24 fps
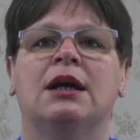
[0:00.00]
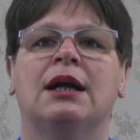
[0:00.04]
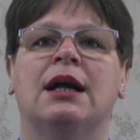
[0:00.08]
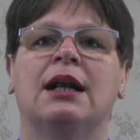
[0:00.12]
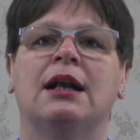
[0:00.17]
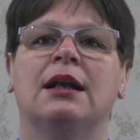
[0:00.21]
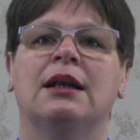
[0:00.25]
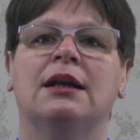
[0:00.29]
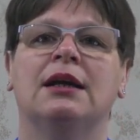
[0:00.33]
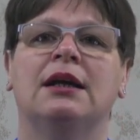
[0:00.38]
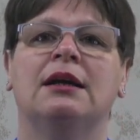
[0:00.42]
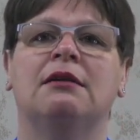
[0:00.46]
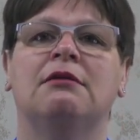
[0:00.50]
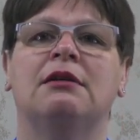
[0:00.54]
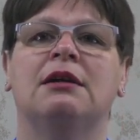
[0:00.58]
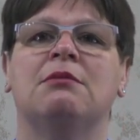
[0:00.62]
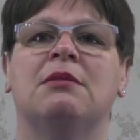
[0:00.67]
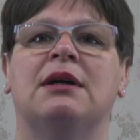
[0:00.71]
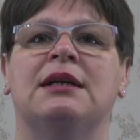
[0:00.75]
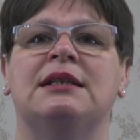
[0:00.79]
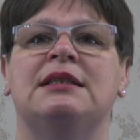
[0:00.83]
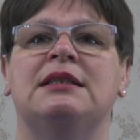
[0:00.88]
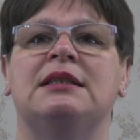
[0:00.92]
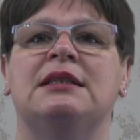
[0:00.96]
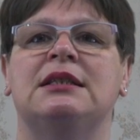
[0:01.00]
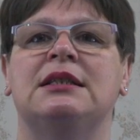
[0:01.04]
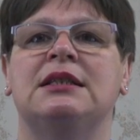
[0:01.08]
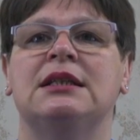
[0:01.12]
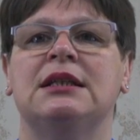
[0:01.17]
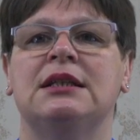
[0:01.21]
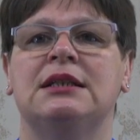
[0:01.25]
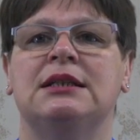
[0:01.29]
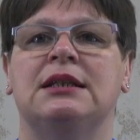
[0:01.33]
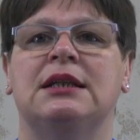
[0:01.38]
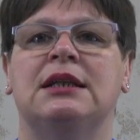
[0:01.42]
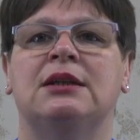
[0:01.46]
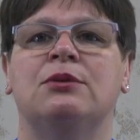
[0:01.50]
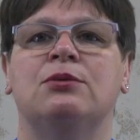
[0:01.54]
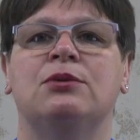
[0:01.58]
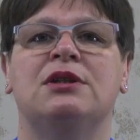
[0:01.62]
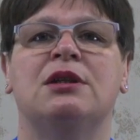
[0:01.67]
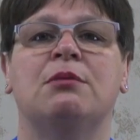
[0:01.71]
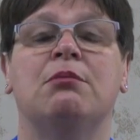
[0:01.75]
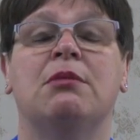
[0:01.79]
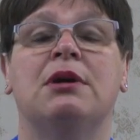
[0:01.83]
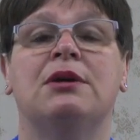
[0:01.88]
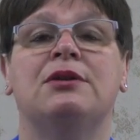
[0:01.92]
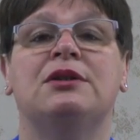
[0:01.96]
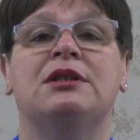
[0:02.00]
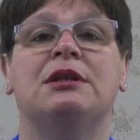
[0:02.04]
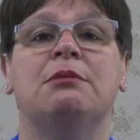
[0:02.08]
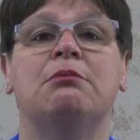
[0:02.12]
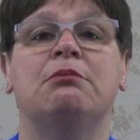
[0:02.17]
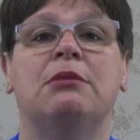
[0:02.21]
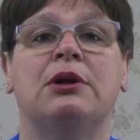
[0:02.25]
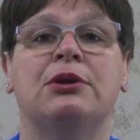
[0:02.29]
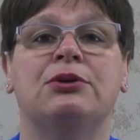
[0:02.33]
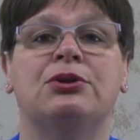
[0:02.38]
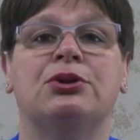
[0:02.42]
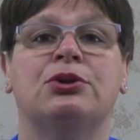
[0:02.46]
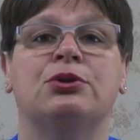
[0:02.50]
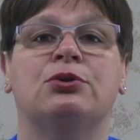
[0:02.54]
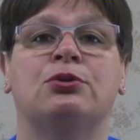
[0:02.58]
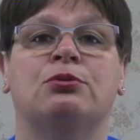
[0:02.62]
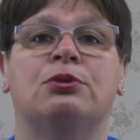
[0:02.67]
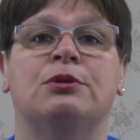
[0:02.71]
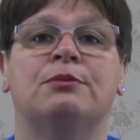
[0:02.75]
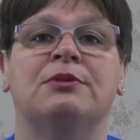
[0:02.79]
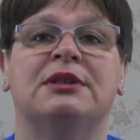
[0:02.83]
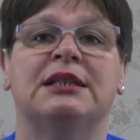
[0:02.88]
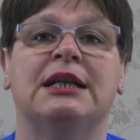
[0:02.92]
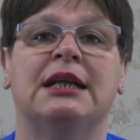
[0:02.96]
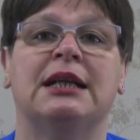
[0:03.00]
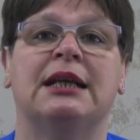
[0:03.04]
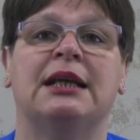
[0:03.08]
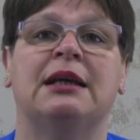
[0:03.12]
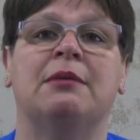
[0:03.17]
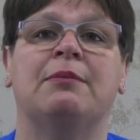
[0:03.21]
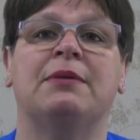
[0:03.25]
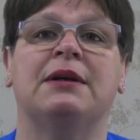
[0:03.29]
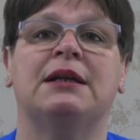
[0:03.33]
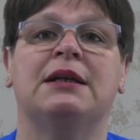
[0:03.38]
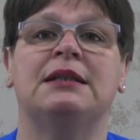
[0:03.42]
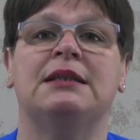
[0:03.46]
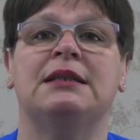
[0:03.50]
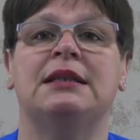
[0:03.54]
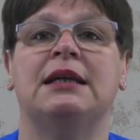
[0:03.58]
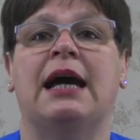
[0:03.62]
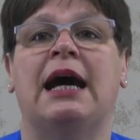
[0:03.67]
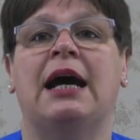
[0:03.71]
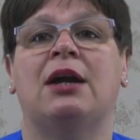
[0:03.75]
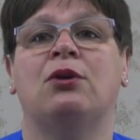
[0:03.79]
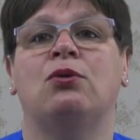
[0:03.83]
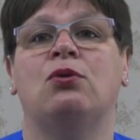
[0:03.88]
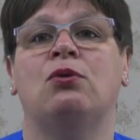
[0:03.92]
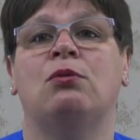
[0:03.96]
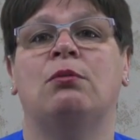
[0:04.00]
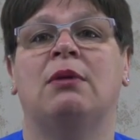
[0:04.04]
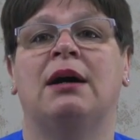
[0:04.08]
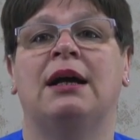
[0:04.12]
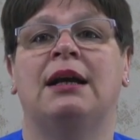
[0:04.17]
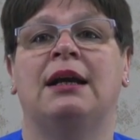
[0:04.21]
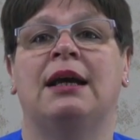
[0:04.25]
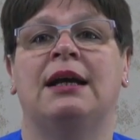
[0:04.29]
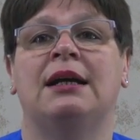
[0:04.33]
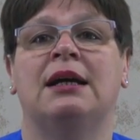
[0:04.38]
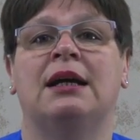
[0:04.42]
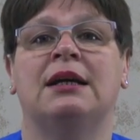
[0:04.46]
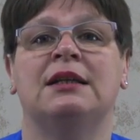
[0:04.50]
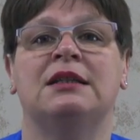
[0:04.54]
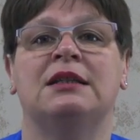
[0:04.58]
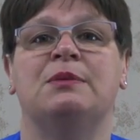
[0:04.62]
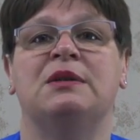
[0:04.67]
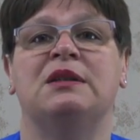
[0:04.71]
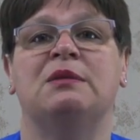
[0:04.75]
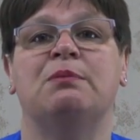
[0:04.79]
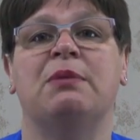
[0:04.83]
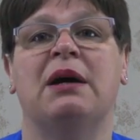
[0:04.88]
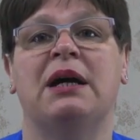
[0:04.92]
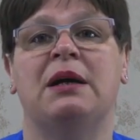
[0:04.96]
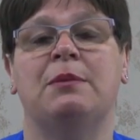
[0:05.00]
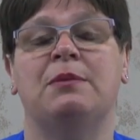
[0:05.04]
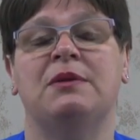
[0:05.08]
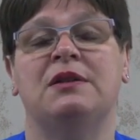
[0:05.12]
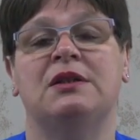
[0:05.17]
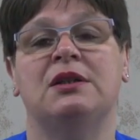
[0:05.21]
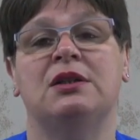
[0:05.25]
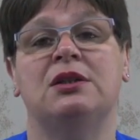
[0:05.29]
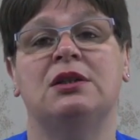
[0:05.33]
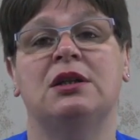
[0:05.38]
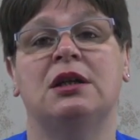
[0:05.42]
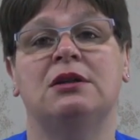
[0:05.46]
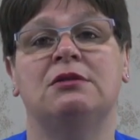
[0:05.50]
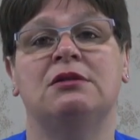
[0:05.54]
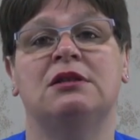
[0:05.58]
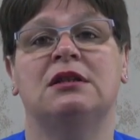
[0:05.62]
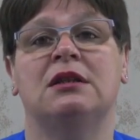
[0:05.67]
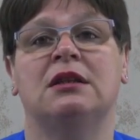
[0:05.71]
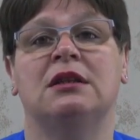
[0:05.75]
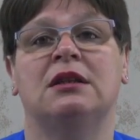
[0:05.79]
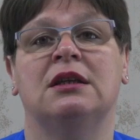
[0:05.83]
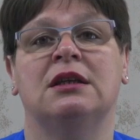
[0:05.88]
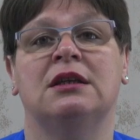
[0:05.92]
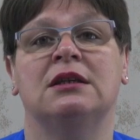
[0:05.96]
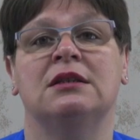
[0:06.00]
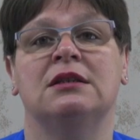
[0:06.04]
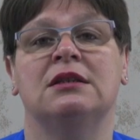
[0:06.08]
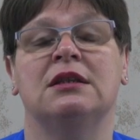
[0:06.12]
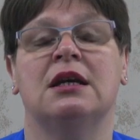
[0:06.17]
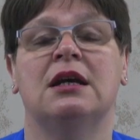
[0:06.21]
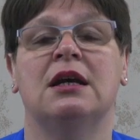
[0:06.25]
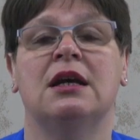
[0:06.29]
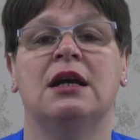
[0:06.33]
Clearing my study was the most emotional room to clear because it had all my late husband's papers and notes and things.